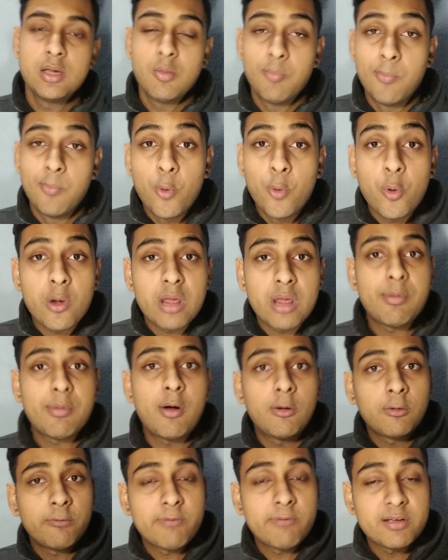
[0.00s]
more
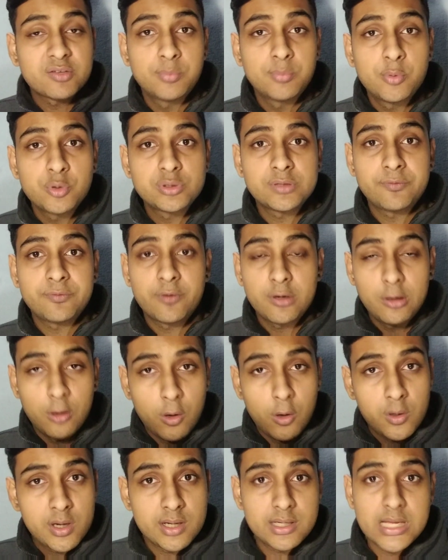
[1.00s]
amount of exposure for a
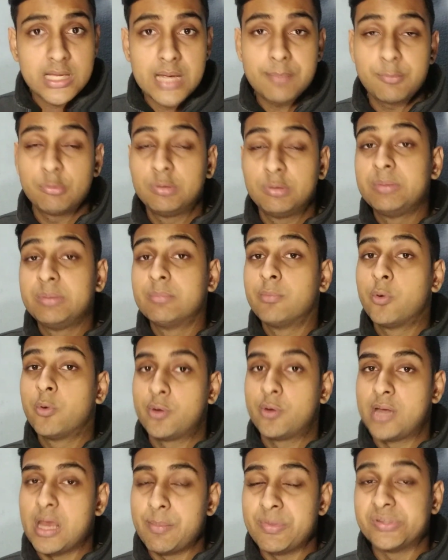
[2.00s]
longer time will be
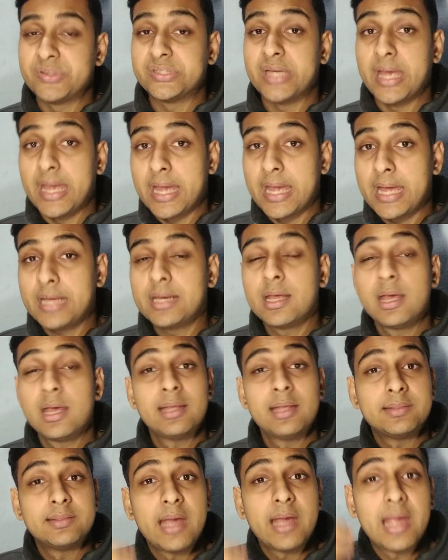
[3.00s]
more damage and
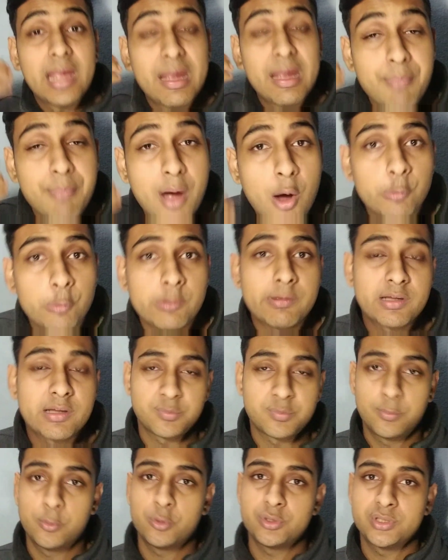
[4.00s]
the amount of
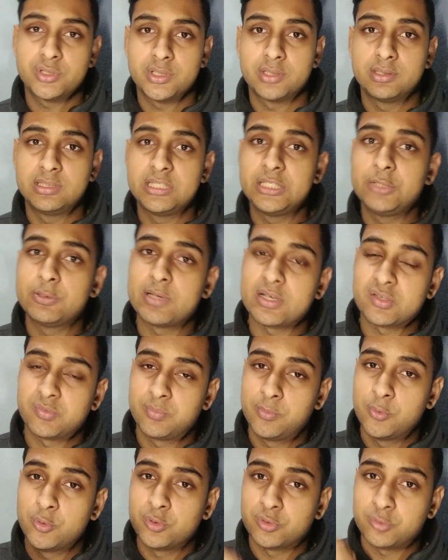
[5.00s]
exposure did you
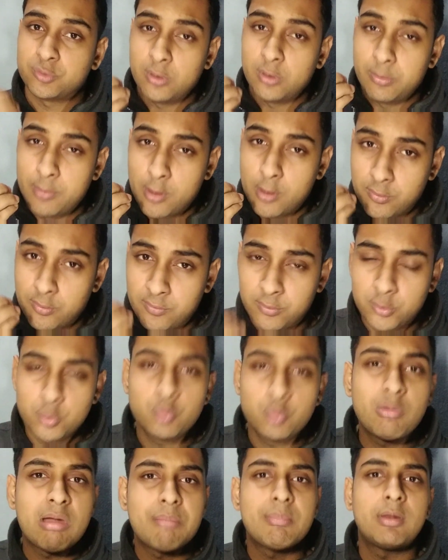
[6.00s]
expose to about 2
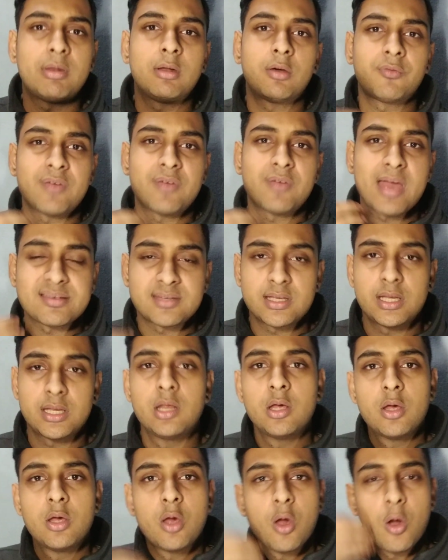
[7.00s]
ml of acid
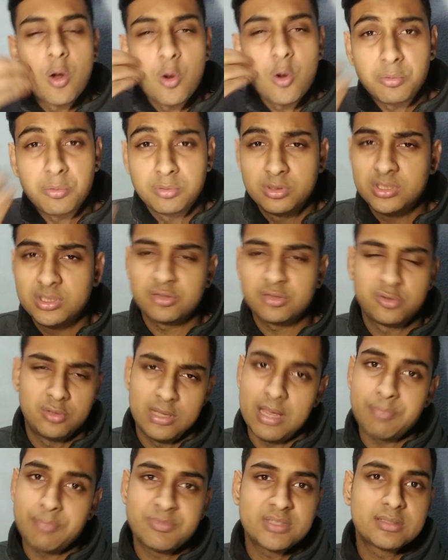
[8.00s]
or just
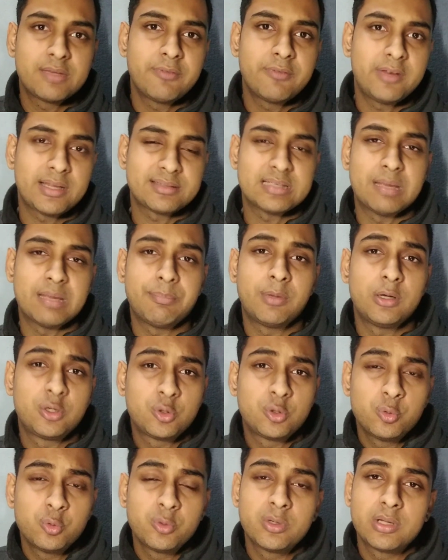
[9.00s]
i'm just giving an example
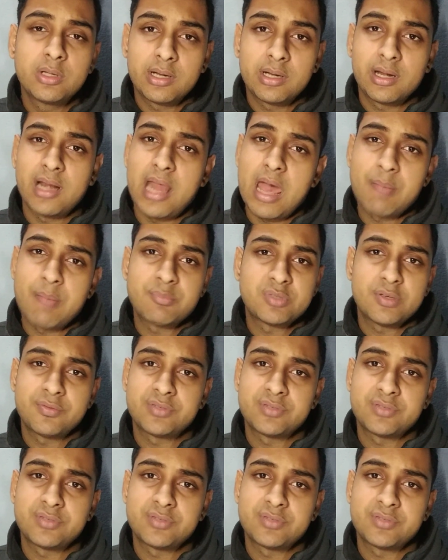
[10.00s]
2 grams of